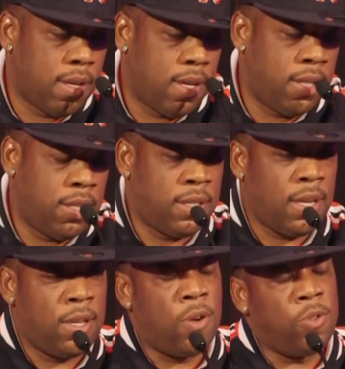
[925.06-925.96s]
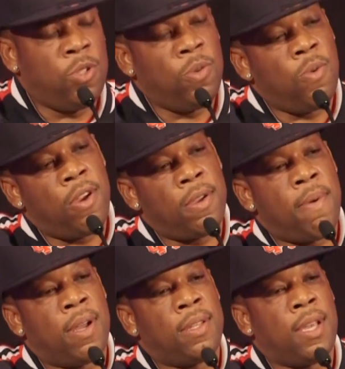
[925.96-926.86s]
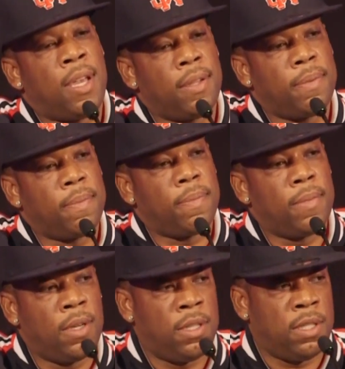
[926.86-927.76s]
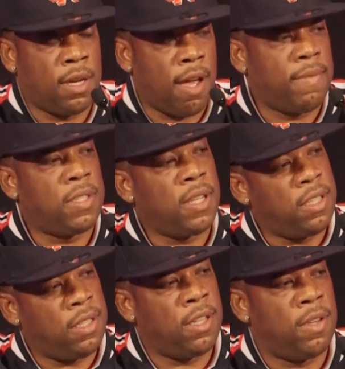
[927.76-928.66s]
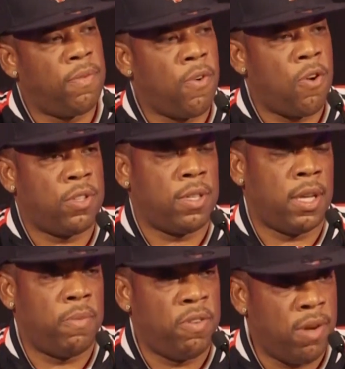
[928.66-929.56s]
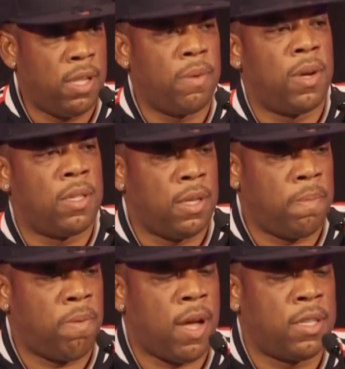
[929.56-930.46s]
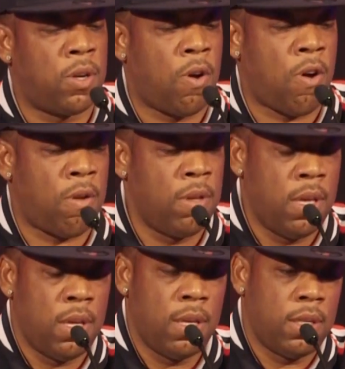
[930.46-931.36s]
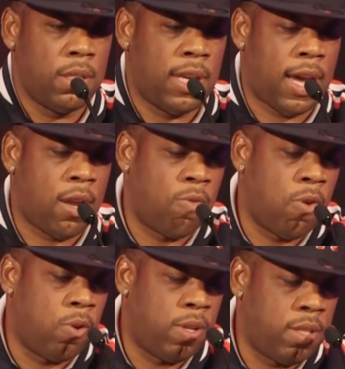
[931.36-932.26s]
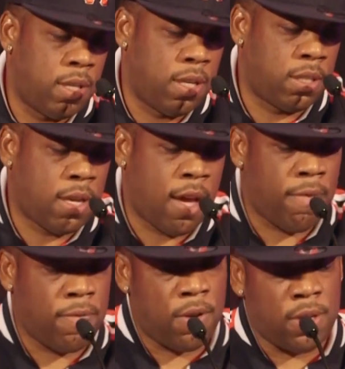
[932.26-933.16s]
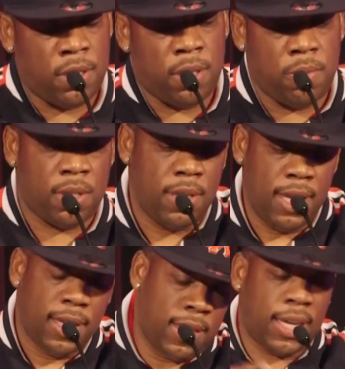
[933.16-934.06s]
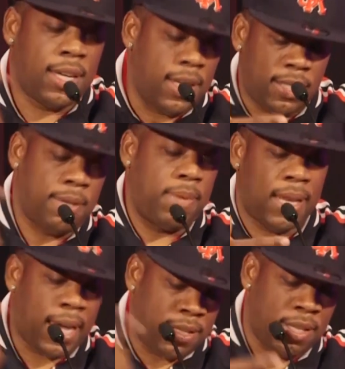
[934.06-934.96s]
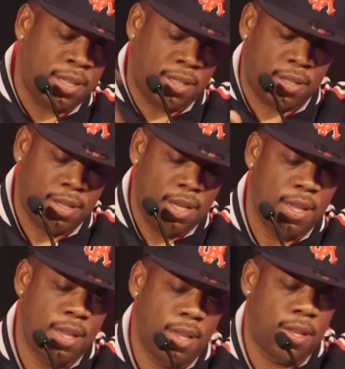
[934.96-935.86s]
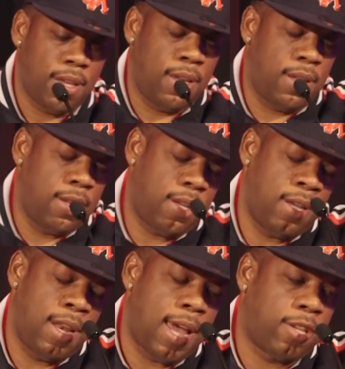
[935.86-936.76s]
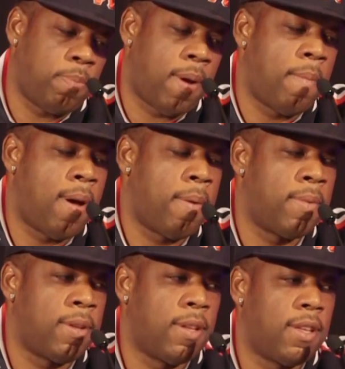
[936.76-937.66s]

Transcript: And she said, don't you worry about that. Because the conversation in the first thing, we really was in the project hall. She had her rollers and a scarf on, and she was kicking it to me like this. And that's my mama.